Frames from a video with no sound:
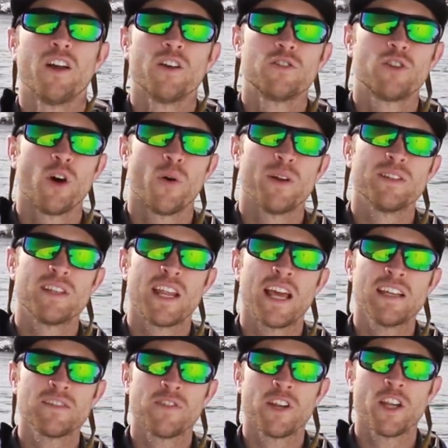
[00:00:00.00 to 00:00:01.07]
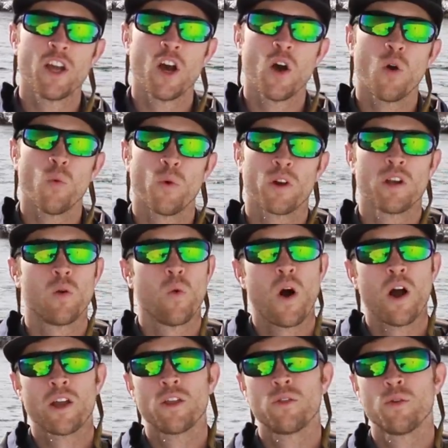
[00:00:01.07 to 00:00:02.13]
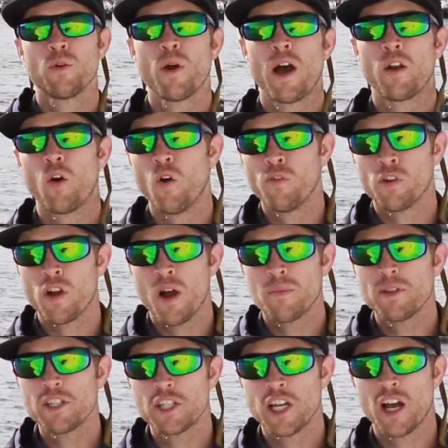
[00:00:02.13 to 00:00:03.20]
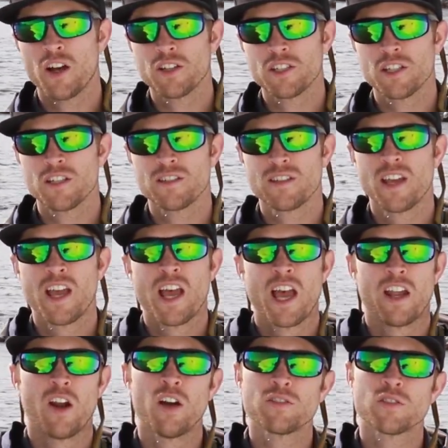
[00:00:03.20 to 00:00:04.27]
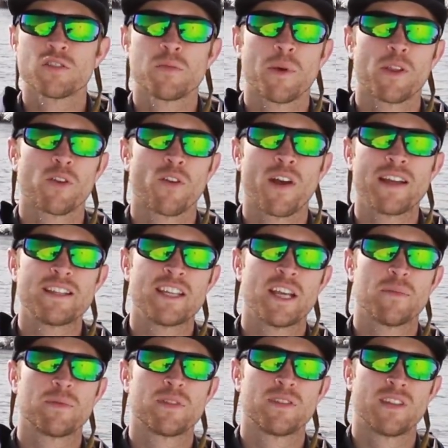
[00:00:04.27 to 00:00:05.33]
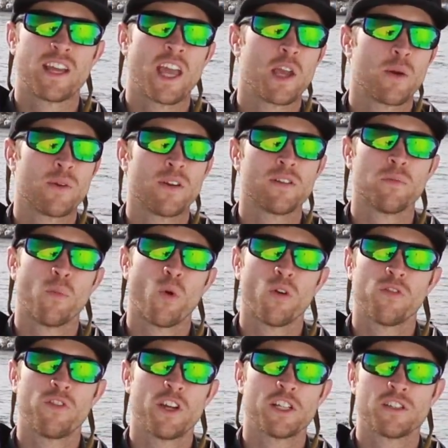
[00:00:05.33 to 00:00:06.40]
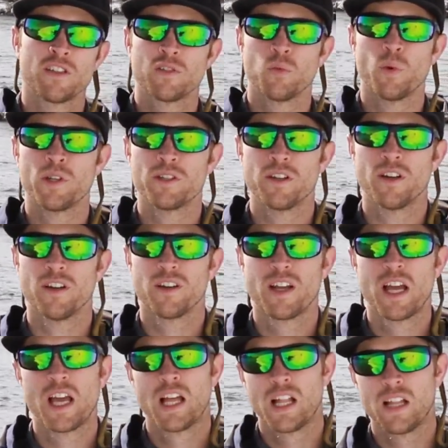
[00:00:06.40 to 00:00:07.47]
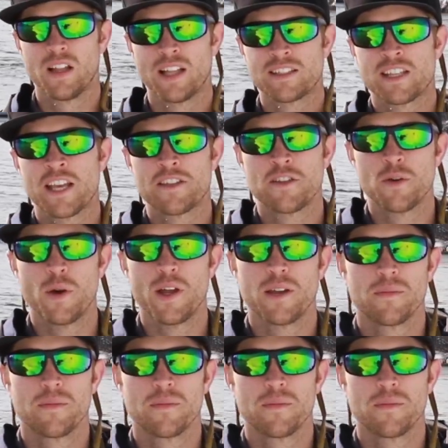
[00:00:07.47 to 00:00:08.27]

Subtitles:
So in today's video, we're going to walk you through how to overcome these challenges and also some other great tips to get you into more fish this winter. Let's get to it.